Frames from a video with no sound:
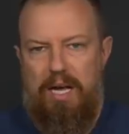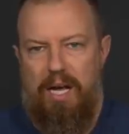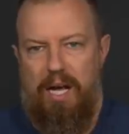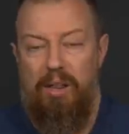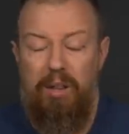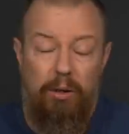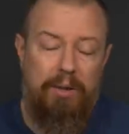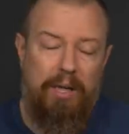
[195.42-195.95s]

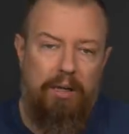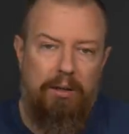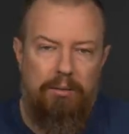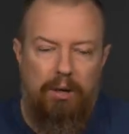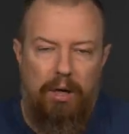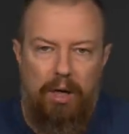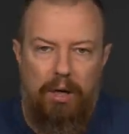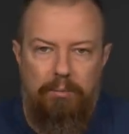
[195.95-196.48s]
I thought, okay,
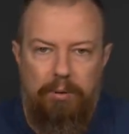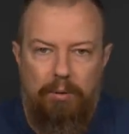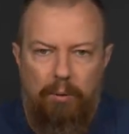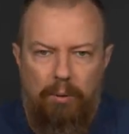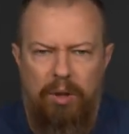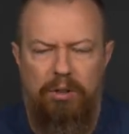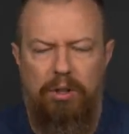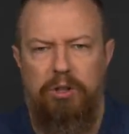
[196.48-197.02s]
um,
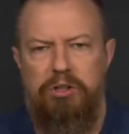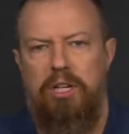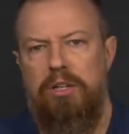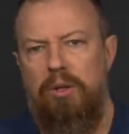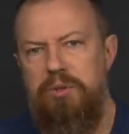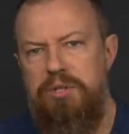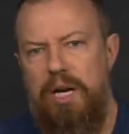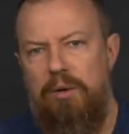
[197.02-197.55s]
well, I'll check
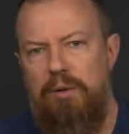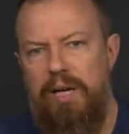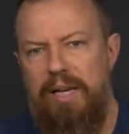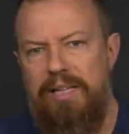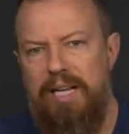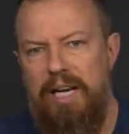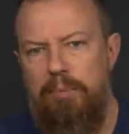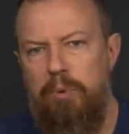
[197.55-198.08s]
those out.
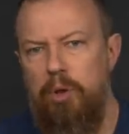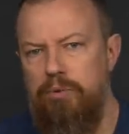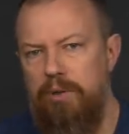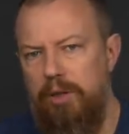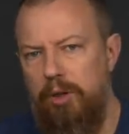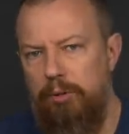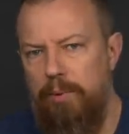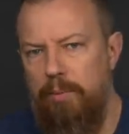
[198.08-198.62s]
And then I poked around
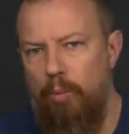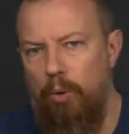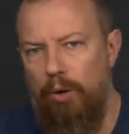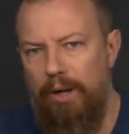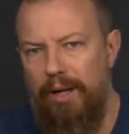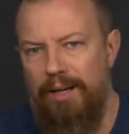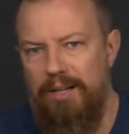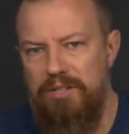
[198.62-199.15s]
a little bit more,
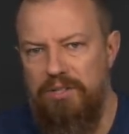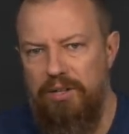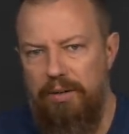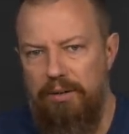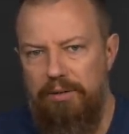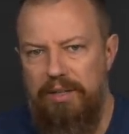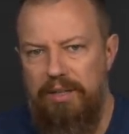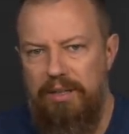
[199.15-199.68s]
and I saw
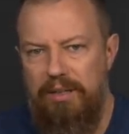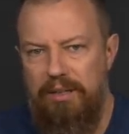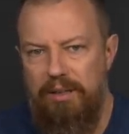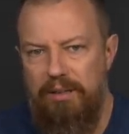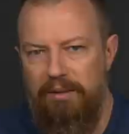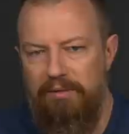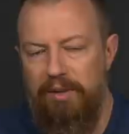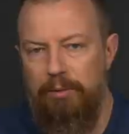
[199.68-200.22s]
the
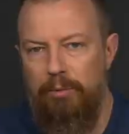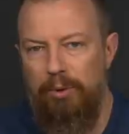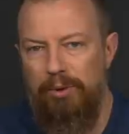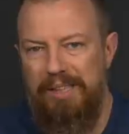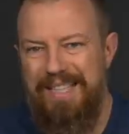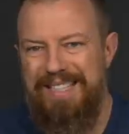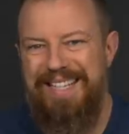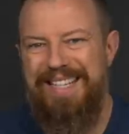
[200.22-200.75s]
uh, venerable
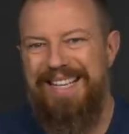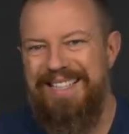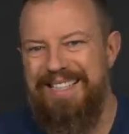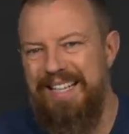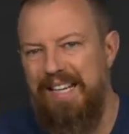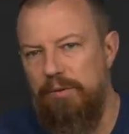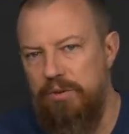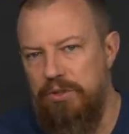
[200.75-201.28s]
Casey
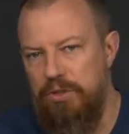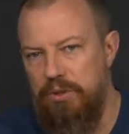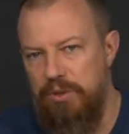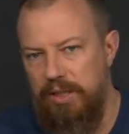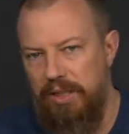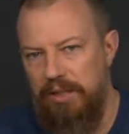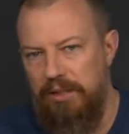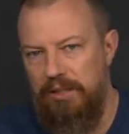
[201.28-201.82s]
Neistat was
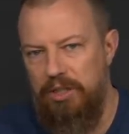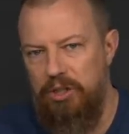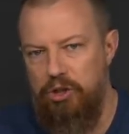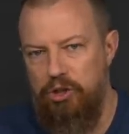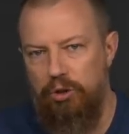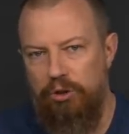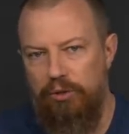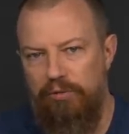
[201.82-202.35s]
using the
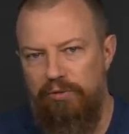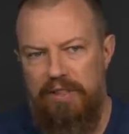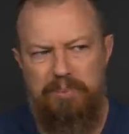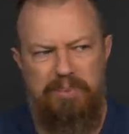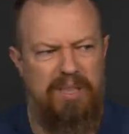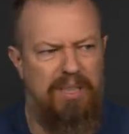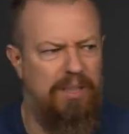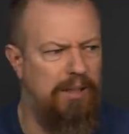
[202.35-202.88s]
Shure
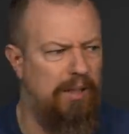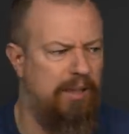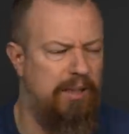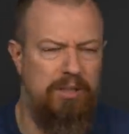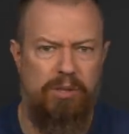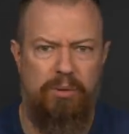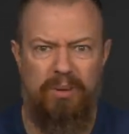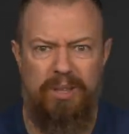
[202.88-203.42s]
VP, I think
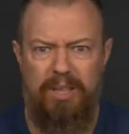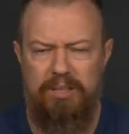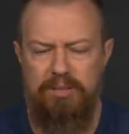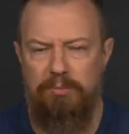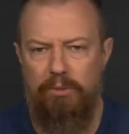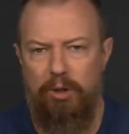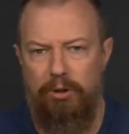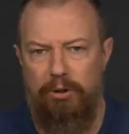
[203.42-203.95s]
it's 38 is
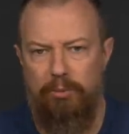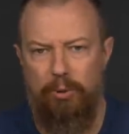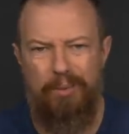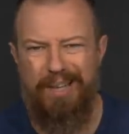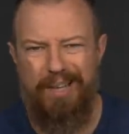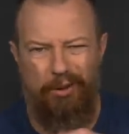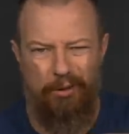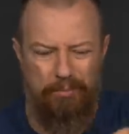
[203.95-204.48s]
the model number. We
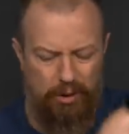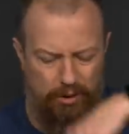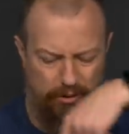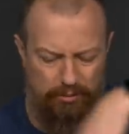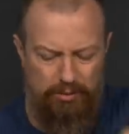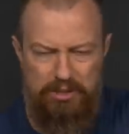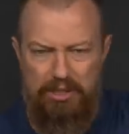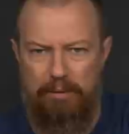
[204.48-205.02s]
got all the model
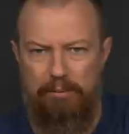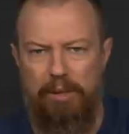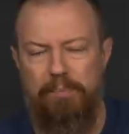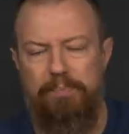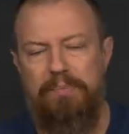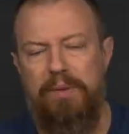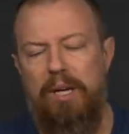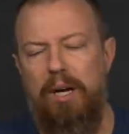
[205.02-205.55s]
numbers down below.
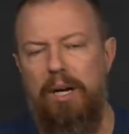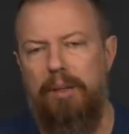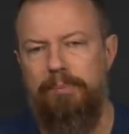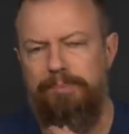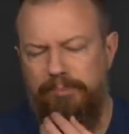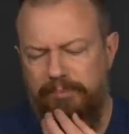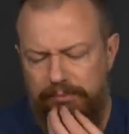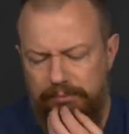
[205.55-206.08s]

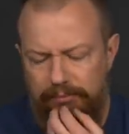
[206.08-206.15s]
Um,